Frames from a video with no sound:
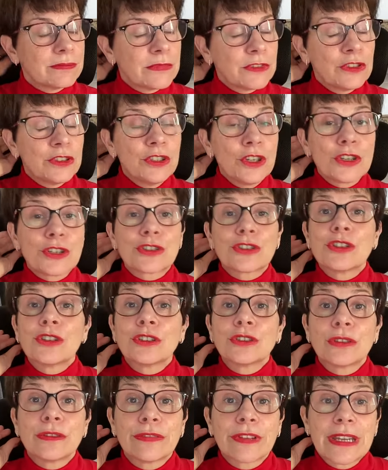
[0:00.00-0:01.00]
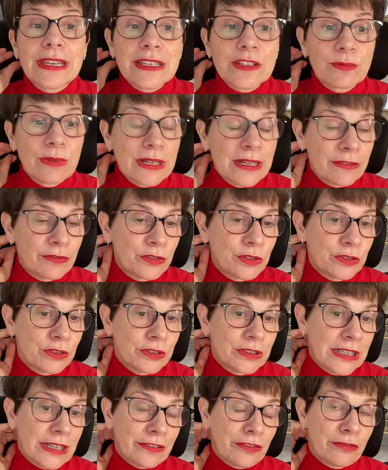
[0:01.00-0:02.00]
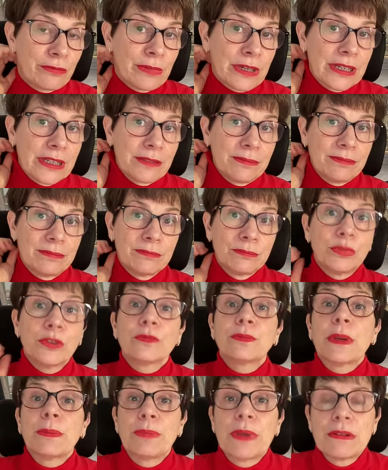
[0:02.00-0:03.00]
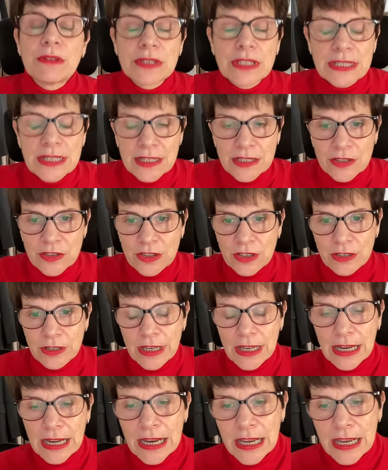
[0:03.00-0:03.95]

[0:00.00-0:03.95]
lost a lot of hair as well after the death of my both my parents last year.